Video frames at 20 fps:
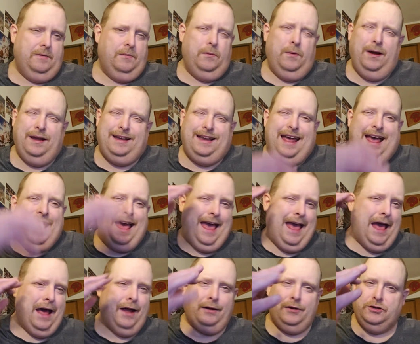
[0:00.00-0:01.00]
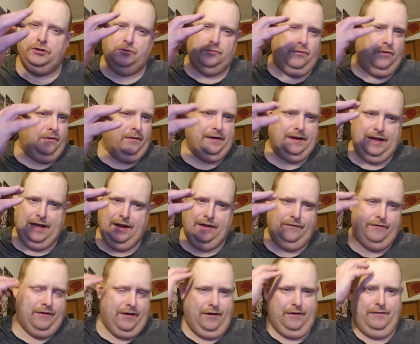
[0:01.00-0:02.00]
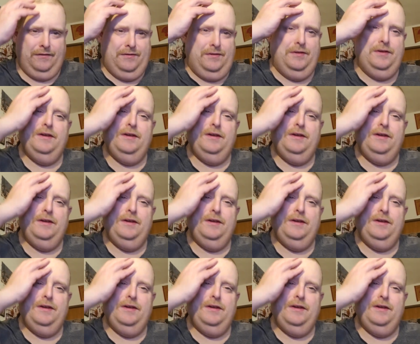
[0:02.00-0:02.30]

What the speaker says: What the hell is wrong with the NFL?